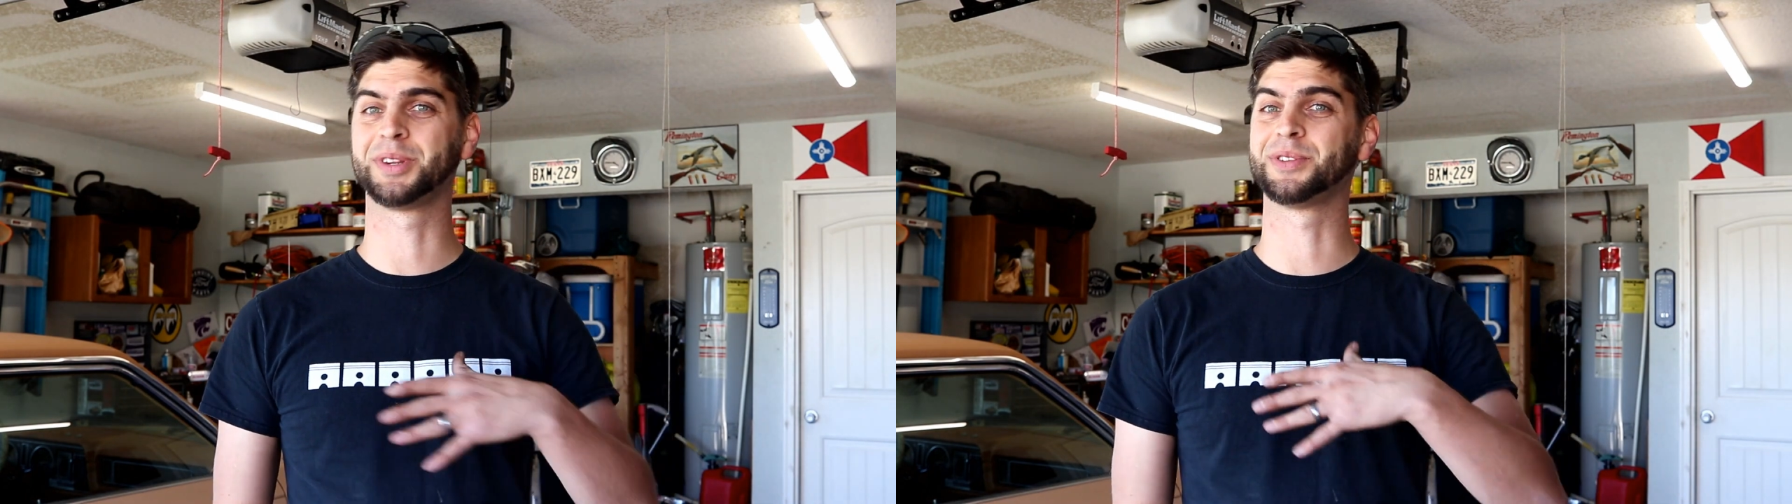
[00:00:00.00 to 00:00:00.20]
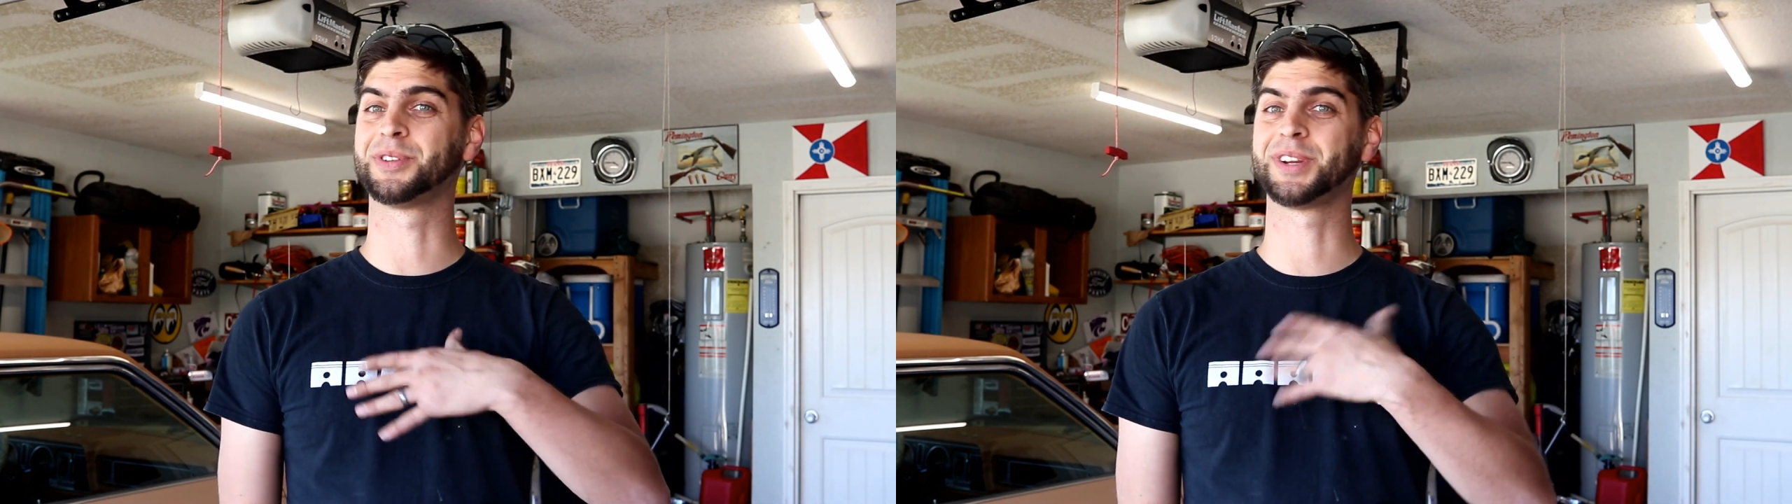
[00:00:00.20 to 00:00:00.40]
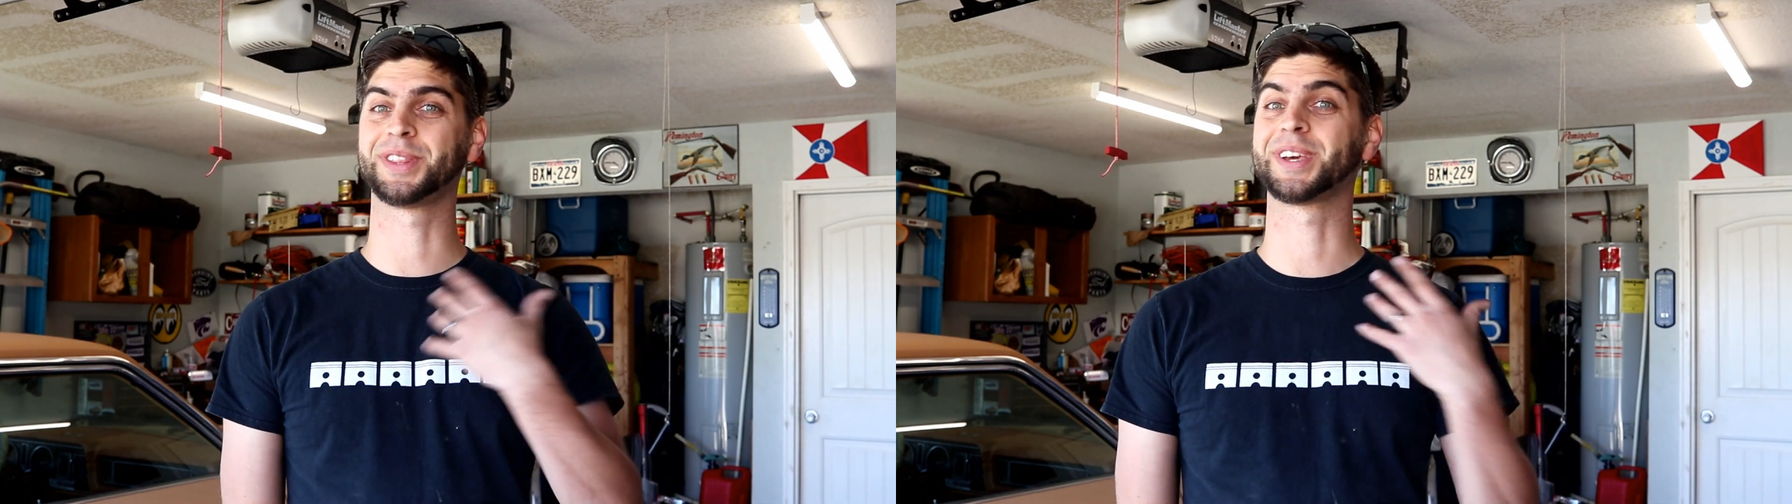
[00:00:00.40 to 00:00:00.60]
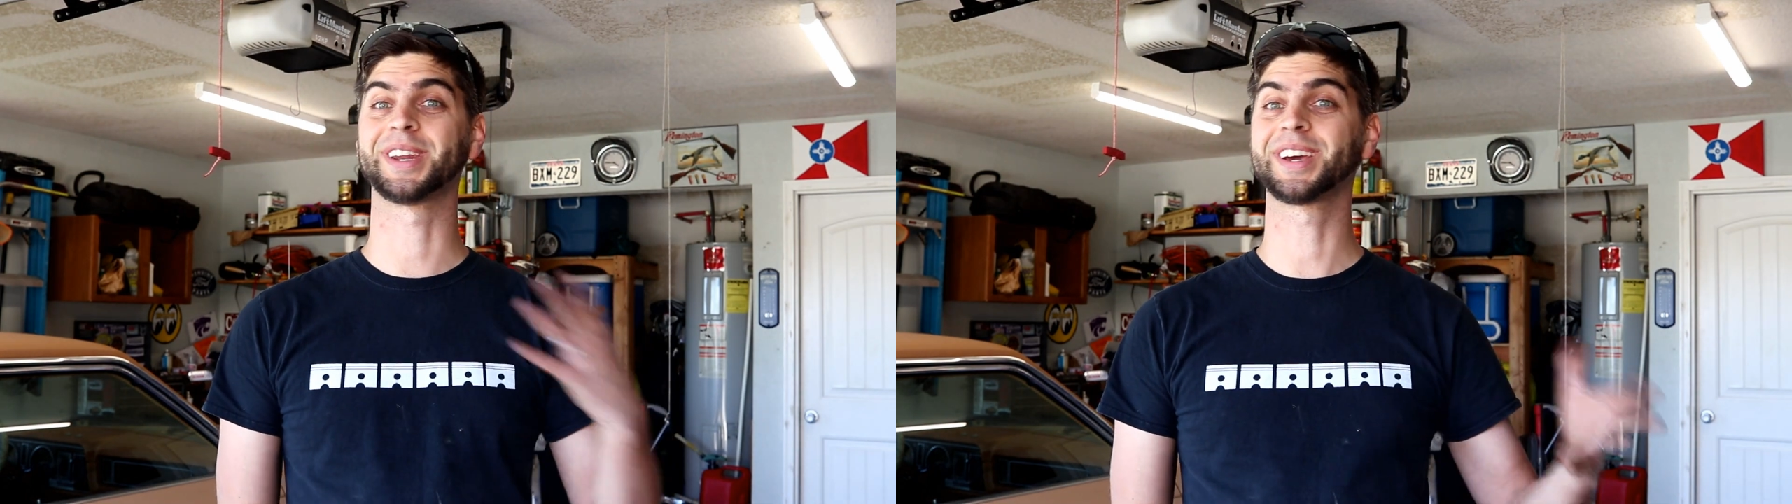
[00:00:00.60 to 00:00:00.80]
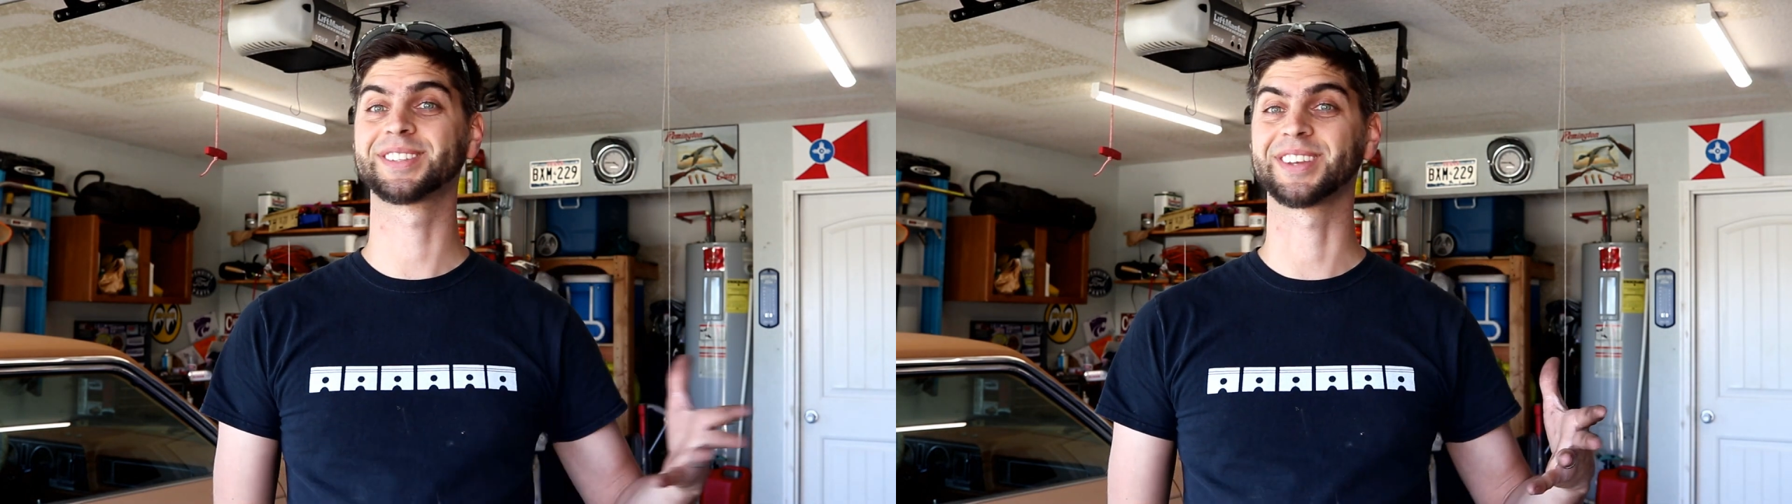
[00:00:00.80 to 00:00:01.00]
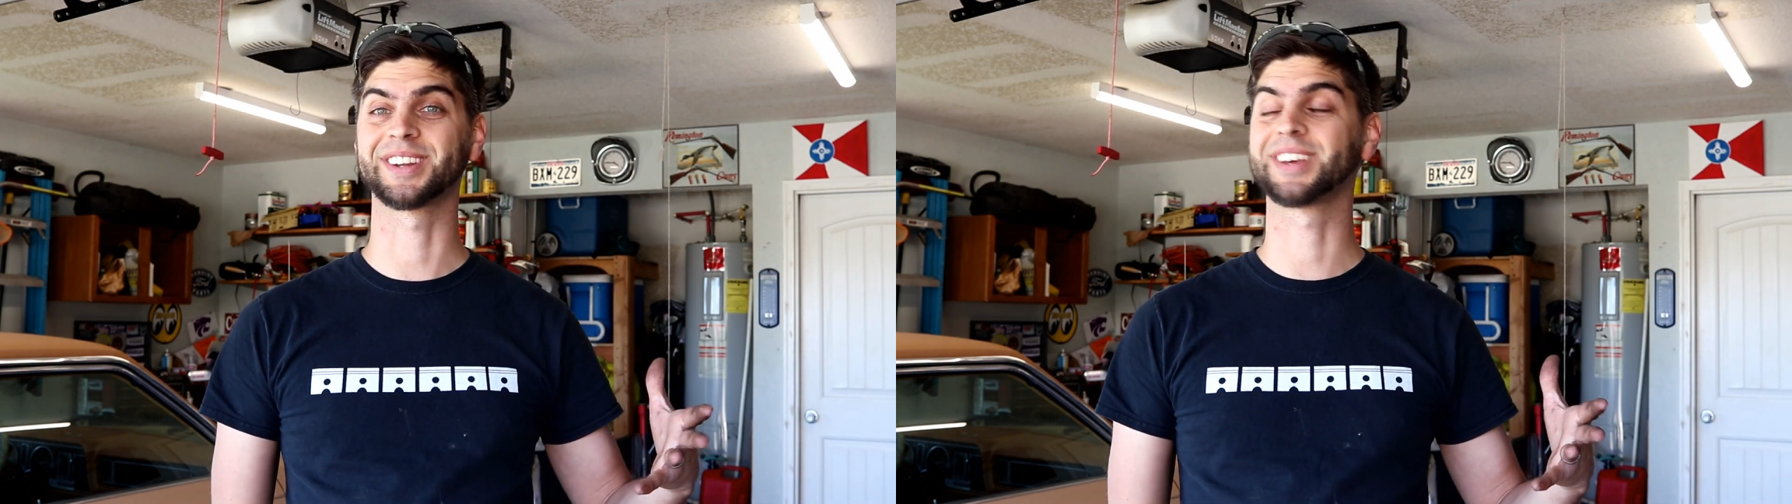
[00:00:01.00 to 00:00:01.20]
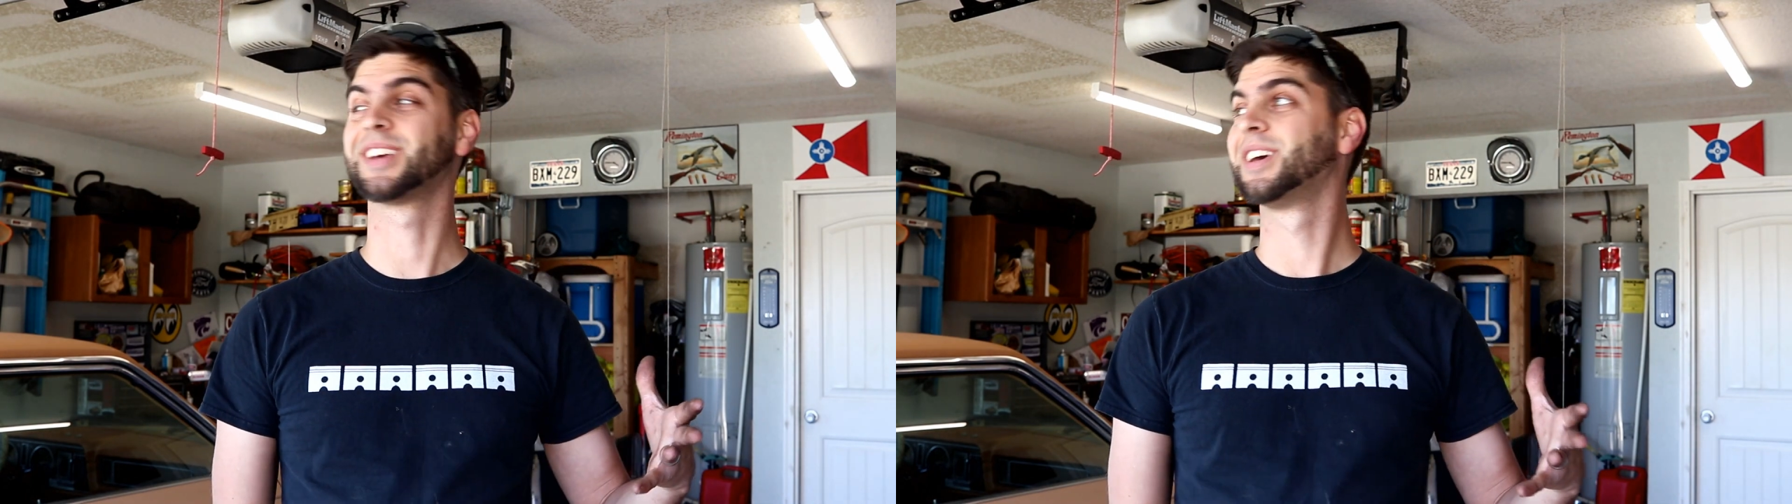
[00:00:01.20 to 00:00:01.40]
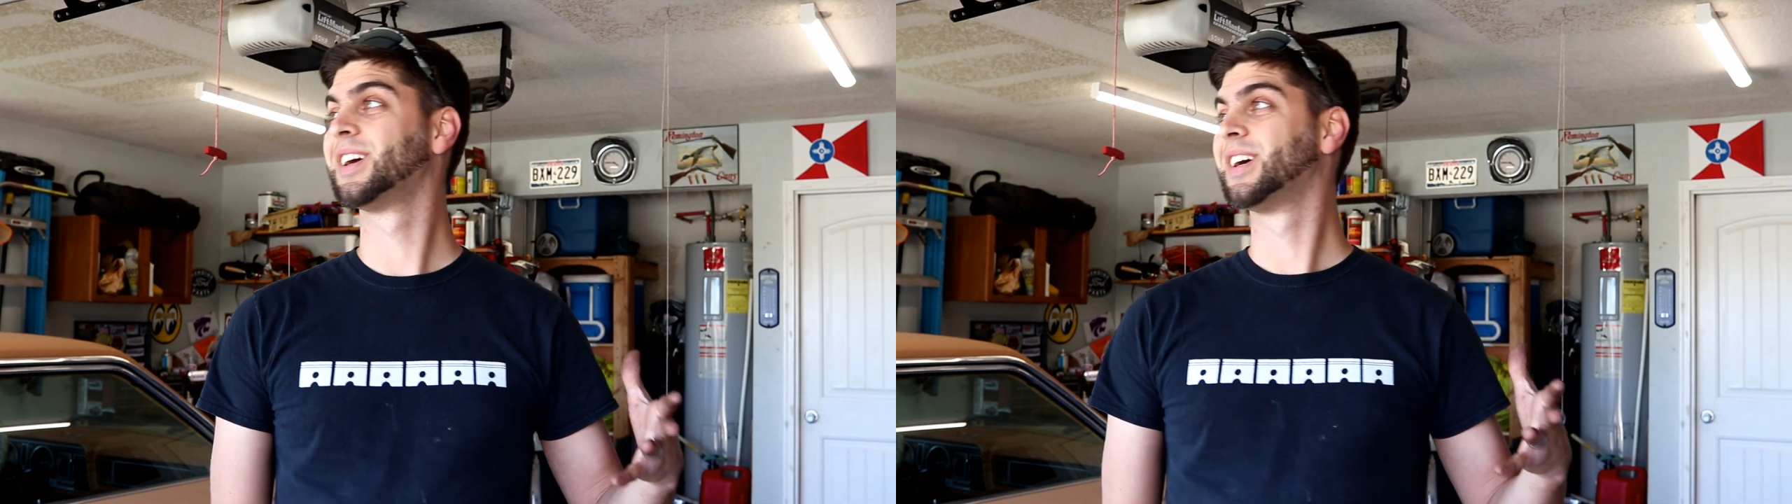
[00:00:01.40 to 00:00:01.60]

doing anything next Sunday,